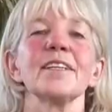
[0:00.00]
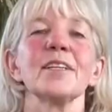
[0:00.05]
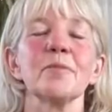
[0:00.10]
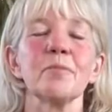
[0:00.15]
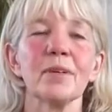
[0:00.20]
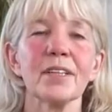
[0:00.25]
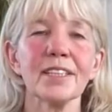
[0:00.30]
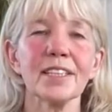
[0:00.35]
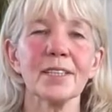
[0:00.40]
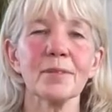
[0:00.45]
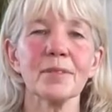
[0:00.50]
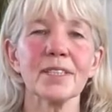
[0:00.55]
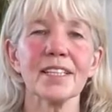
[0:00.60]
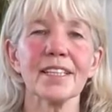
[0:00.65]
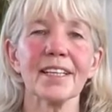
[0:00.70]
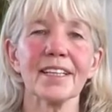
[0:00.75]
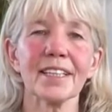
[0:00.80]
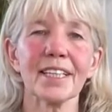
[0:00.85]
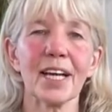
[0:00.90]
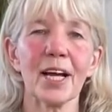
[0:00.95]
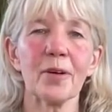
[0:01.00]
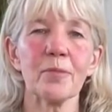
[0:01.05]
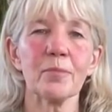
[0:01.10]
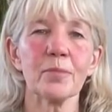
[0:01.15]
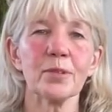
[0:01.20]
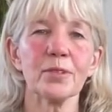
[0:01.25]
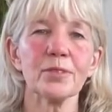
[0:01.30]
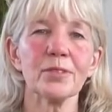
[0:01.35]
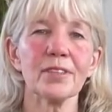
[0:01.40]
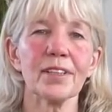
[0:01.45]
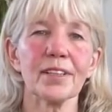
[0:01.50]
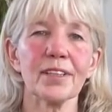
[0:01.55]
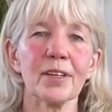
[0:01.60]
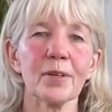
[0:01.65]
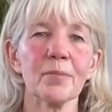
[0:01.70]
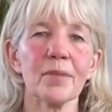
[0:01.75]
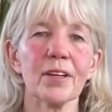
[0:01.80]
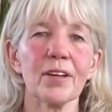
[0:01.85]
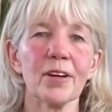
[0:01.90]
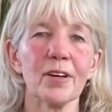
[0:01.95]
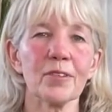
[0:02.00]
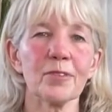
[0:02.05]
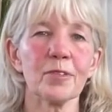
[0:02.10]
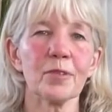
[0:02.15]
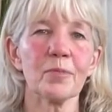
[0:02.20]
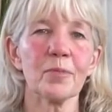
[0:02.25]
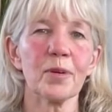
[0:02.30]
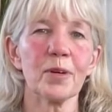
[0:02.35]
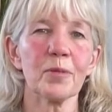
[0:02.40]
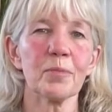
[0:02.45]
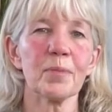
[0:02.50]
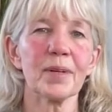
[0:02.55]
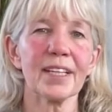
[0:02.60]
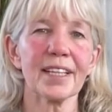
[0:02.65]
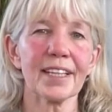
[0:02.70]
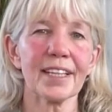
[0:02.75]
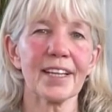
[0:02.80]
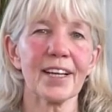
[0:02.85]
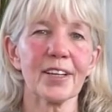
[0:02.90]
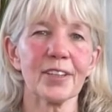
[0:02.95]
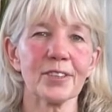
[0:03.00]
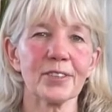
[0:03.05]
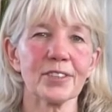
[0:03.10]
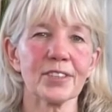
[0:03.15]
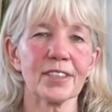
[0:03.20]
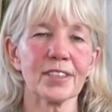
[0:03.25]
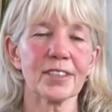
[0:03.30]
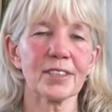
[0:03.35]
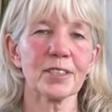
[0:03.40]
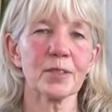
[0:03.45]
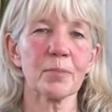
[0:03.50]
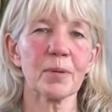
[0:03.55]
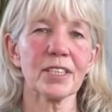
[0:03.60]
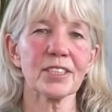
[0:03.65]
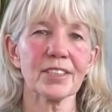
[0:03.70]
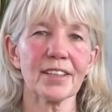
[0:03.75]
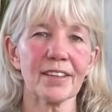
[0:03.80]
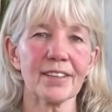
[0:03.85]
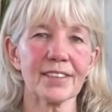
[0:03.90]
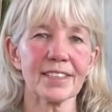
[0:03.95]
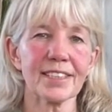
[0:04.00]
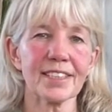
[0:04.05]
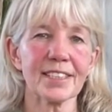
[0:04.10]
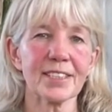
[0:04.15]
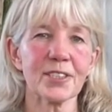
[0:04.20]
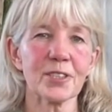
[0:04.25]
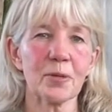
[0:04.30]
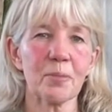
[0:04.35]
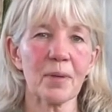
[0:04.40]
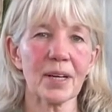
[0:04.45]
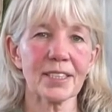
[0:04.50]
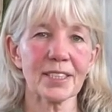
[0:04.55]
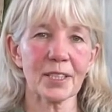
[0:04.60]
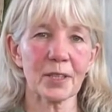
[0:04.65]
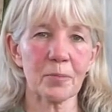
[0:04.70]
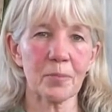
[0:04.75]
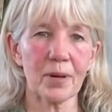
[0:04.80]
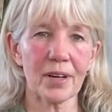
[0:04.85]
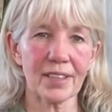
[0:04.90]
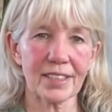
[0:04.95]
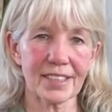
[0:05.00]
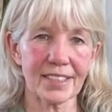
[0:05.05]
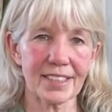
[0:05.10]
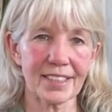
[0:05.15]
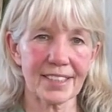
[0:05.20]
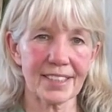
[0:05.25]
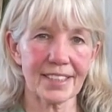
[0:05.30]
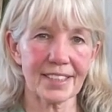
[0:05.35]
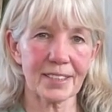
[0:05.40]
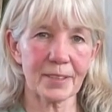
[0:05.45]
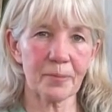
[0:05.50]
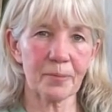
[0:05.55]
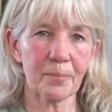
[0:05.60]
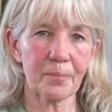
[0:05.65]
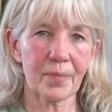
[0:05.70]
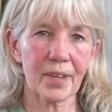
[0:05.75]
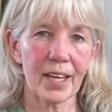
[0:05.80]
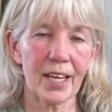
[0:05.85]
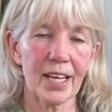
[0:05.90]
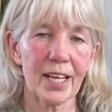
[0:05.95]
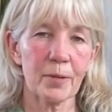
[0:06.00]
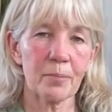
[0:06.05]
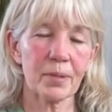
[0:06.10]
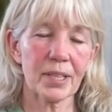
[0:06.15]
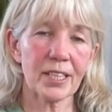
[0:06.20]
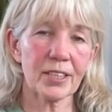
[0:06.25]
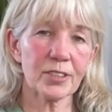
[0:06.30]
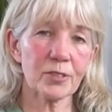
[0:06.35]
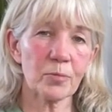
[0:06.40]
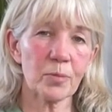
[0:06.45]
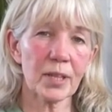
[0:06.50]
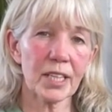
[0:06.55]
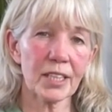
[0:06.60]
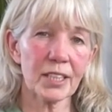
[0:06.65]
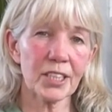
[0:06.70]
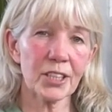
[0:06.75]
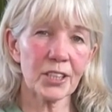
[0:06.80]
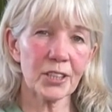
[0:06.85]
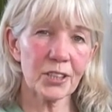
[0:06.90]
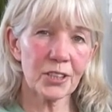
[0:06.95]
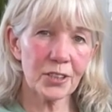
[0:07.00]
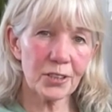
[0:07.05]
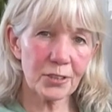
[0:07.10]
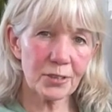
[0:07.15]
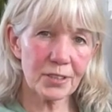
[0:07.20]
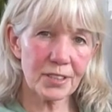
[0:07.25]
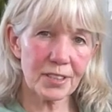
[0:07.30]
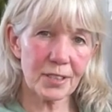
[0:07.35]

My name's Leanne Campbell, and I'm a life and wellbeing coach, and I specialise in somatic practices, because when you use